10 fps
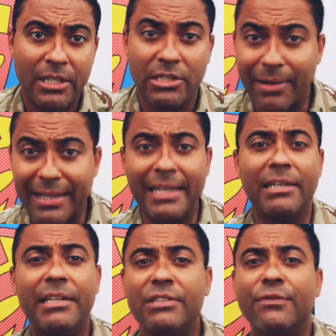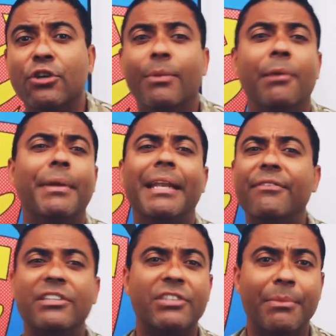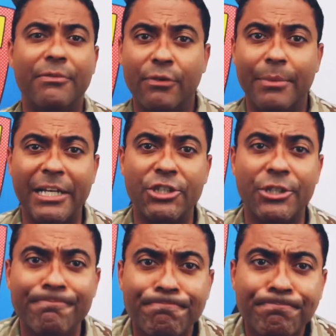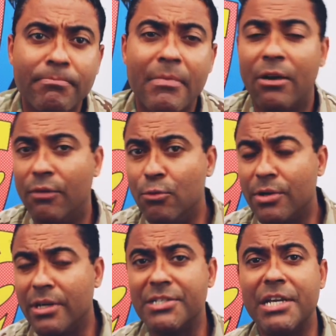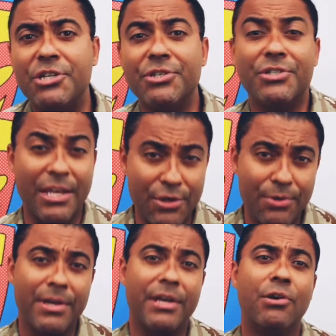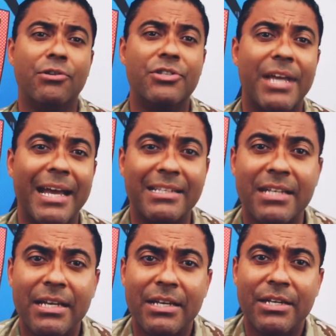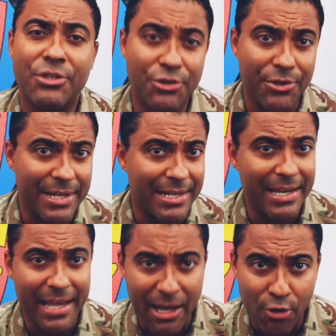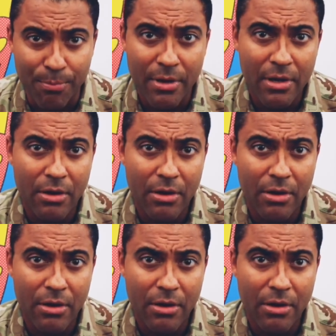So at the end of this film, I'll be leaving some information of organisations that you can contact should you need any help